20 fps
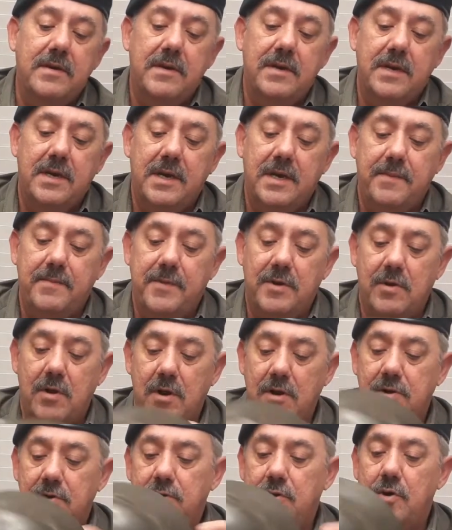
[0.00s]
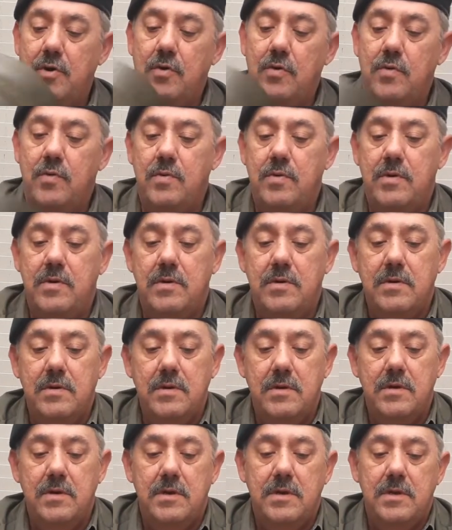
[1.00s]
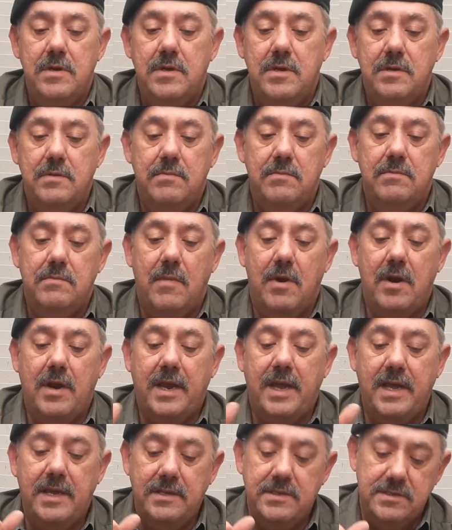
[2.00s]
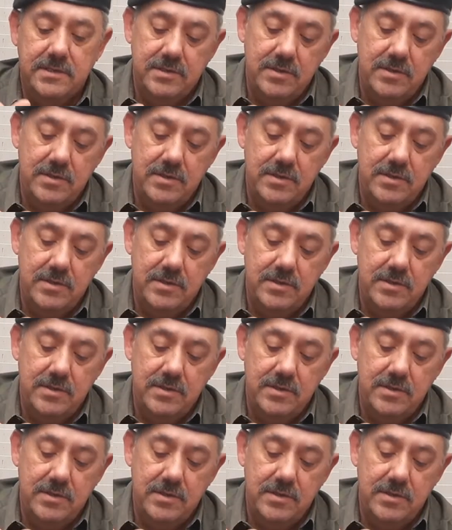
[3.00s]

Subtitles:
There are no markings,